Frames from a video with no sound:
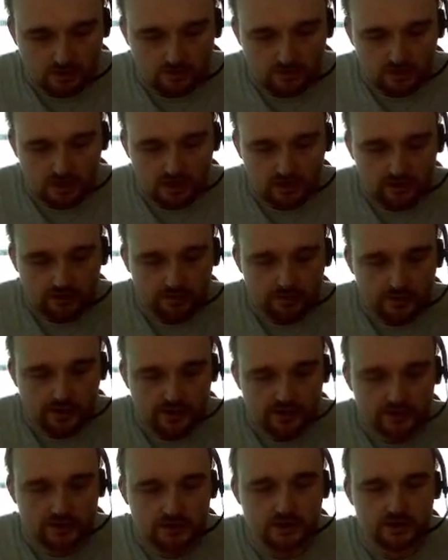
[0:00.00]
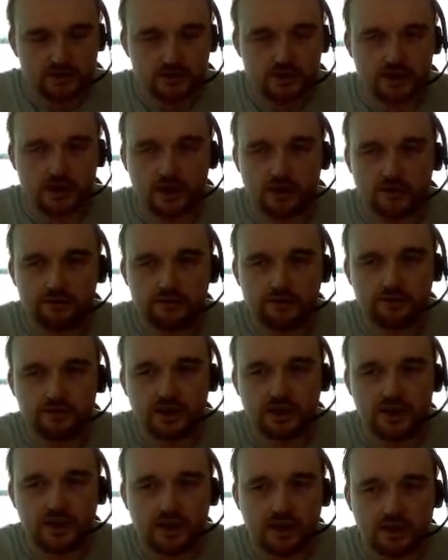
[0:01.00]
Maker prince is the gift of
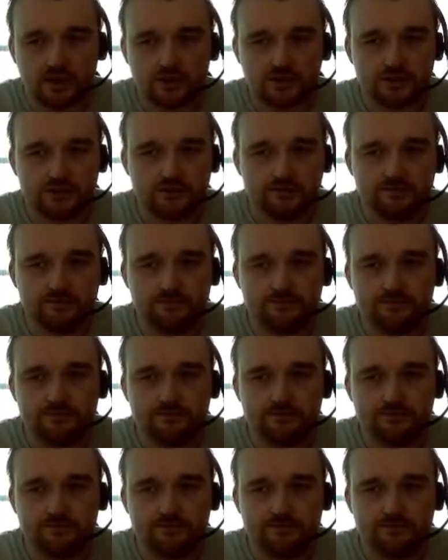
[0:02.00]
connection.